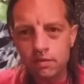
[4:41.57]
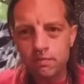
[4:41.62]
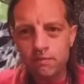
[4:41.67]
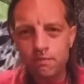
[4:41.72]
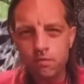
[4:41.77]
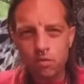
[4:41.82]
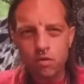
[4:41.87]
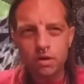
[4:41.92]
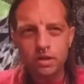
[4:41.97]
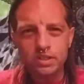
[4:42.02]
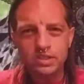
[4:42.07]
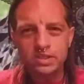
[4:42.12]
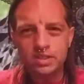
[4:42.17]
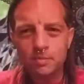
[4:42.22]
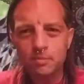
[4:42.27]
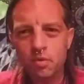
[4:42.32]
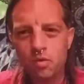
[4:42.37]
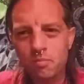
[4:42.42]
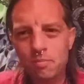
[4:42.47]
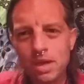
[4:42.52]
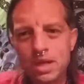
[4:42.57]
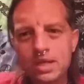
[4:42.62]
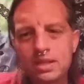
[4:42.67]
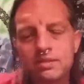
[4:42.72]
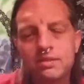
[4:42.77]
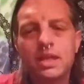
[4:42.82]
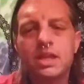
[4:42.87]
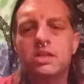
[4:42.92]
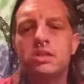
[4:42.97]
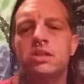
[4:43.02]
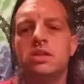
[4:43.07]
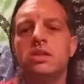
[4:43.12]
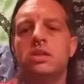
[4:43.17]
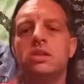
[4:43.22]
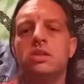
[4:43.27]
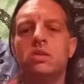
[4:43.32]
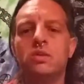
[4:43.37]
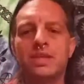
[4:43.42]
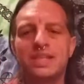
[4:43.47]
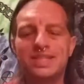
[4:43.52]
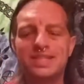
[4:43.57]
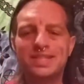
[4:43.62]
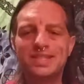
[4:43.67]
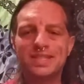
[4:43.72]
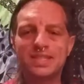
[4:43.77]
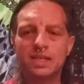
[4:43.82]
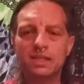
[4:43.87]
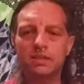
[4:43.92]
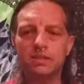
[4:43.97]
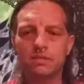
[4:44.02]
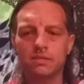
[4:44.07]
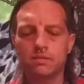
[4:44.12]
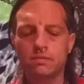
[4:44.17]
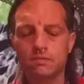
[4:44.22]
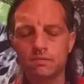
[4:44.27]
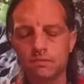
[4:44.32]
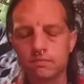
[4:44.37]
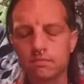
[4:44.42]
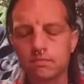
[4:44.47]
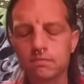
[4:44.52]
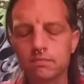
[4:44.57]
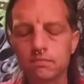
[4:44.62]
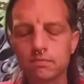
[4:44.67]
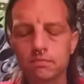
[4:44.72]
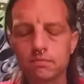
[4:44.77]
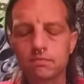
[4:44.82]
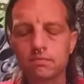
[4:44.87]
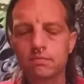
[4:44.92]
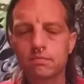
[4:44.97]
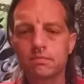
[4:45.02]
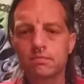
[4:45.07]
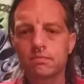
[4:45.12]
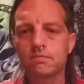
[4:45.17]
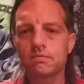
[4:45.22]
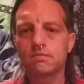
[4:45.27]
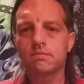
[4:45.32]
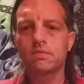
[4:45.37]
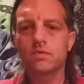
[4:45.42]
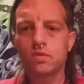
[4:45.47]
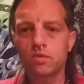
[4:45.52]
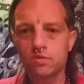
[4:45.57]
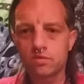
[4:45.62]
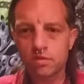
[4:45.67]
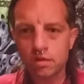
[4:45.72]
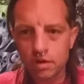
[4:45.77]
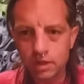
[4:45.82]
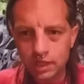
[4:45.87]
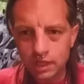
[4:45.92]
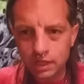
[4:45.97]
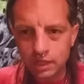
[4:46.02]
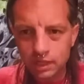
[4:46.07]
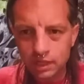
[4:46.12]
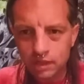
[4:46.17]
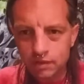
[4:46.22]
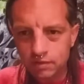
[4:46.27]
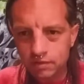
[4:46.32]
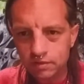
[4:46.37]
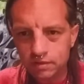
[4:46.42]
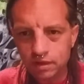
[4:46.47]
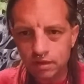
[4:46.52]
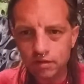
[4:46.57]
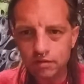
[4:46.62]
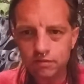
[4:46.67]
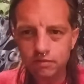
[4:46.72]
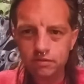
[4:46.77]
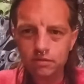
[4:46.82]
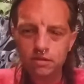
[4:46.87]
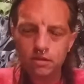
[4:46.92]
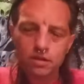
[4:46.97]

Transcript: for a simple meditation, you can sit to start healing yourself.